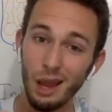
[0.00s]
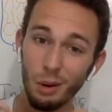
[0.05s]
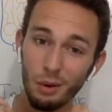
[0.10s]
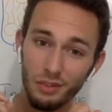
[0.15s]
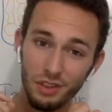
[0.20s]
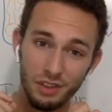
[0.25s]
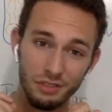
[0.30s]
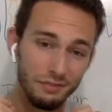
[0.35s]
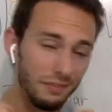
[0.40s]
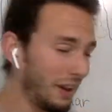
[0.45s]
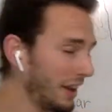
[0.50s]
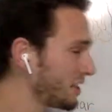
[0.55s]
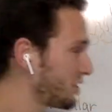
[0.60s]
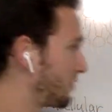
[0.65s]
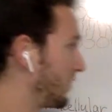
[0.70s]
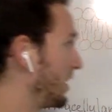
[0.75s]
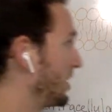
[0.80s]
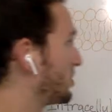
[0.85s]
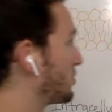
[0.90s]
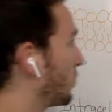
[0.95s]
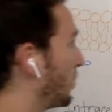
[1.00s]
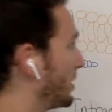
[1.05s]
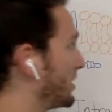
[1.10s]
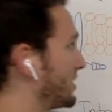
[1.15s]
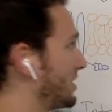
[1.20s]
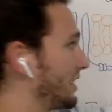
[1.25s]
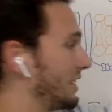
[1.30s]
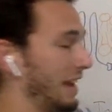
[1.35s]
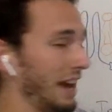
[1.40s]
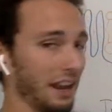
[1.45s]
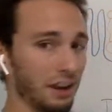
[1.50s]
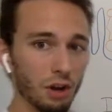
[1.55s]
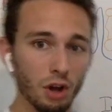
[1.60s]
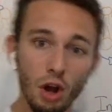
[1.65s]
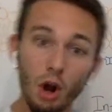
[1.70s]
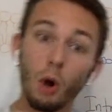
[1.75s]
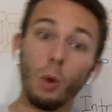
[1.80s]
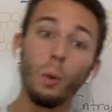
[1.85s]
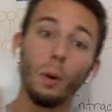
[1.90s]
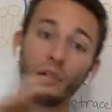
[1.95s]
However, the phosphates, once again,
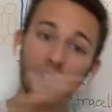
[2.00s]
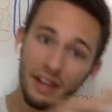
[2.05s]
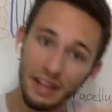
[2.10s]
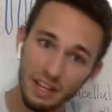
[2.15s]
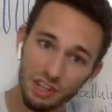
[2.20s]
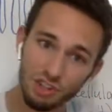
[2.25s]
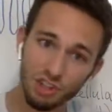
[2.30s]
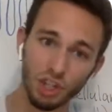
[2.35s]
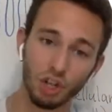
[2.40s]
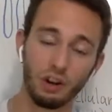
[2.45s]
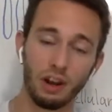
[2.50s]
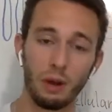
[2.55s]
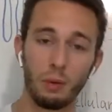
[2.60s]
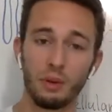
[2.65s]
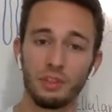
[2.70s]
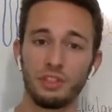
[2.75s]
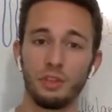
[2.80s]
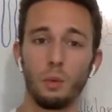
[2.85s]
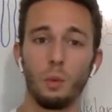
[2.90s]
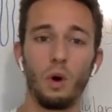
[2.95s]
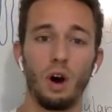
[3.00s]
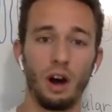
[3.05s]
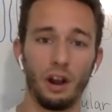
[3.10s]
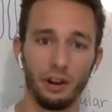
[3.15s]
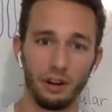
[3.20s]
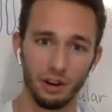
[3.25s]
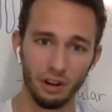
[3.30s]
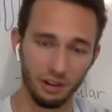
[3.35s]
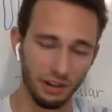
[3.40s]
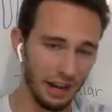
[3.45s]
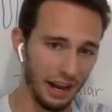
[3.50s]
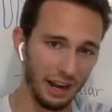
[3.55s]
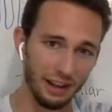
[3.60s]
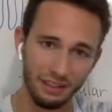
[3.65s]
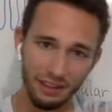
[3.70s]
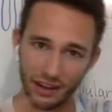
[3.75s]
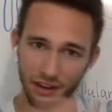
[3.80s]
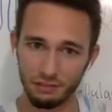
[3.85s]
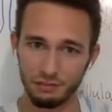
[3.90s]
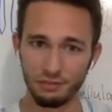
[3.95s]
will integrate with the water. It'll kind
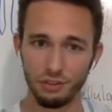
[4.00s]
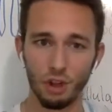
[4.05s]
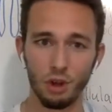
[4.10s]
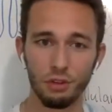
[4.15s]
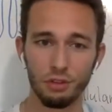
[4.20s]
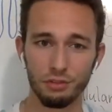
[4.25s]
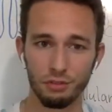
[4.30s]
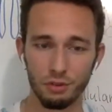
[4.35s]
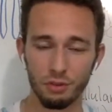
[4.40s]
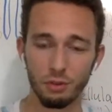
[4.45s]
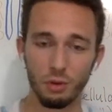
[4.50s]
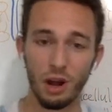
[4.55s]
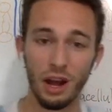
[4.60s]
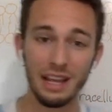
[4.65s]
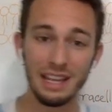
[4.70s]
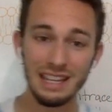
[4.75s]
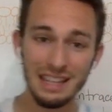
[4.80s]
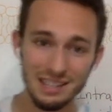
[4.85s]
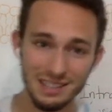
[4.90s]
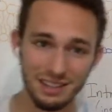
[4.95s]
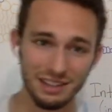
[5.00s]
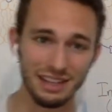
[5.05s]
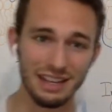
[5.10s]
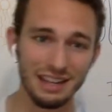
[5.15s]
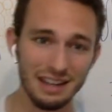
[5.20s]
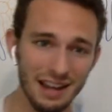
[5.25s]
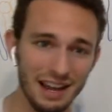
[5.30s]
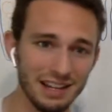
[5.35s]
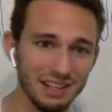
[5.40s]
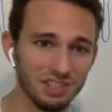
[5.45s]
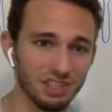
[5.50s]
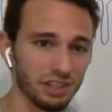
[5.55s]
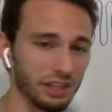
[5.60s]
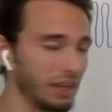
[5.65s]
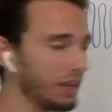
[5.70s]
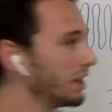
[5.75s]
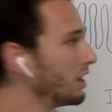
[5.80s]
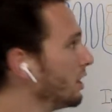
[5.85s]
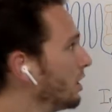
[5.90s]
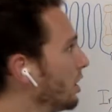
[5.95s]
of let it flow through easily and
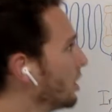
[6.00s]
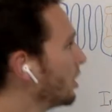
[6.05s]
nicely.